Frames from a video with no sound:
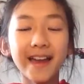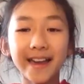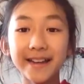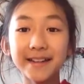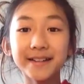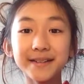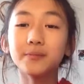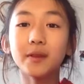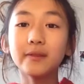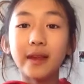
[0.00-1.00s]
And
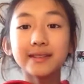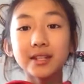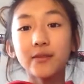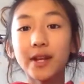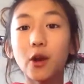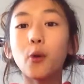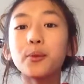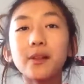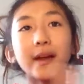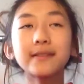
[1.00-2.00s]
like this video, hope
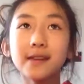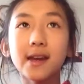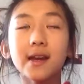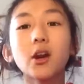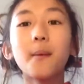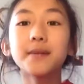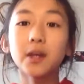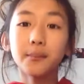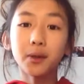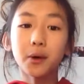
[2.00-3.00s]
you liked it. Comment
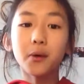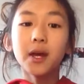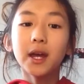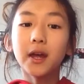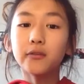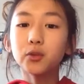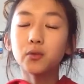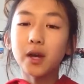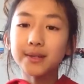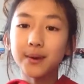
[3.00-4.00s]
down below if you
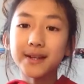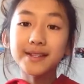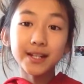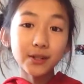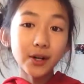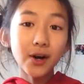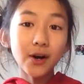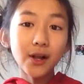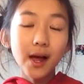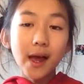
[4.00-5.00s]
guys want a sticker
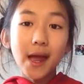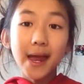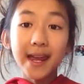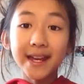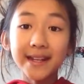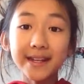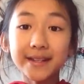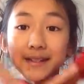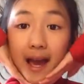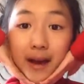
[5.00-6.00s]
haul. And
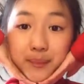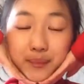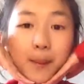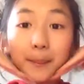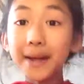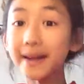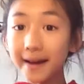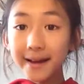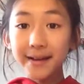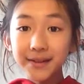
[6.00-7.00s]
yeah, bye
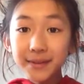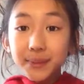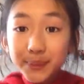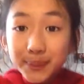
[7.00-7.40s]
guys.